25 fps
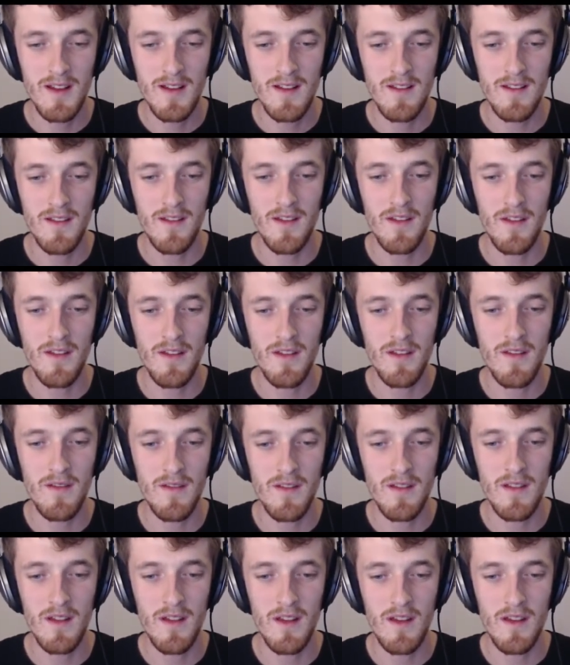So
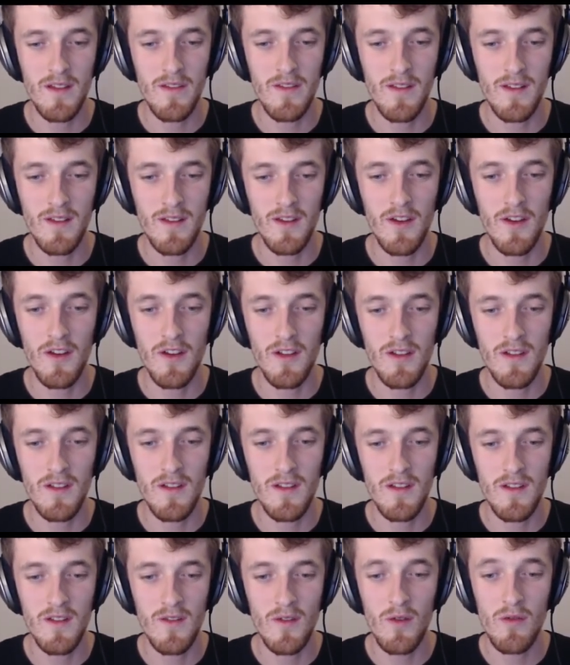if it's good,
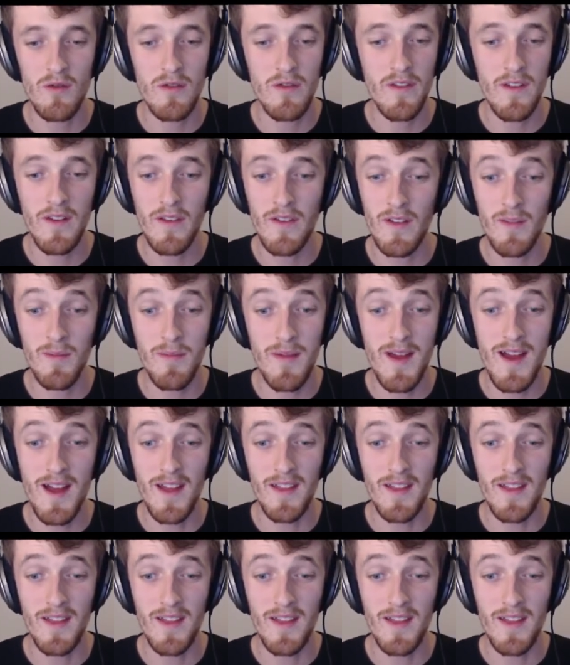or if it's bad,